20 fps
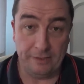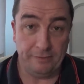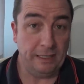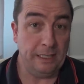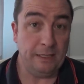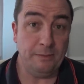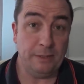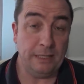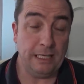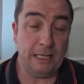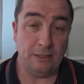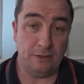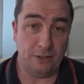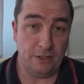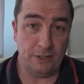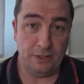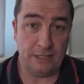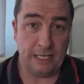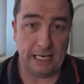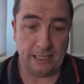if anybody else
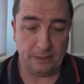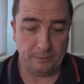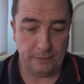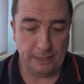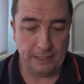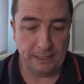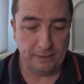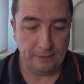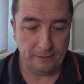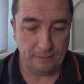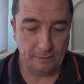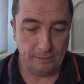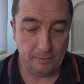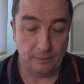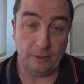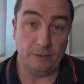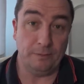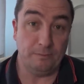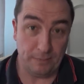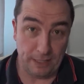has tagged me,
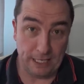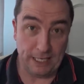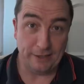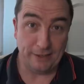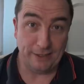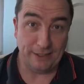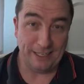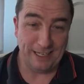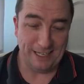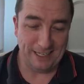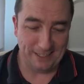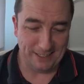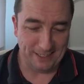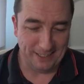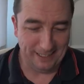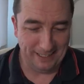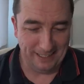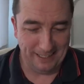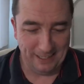well, here it is.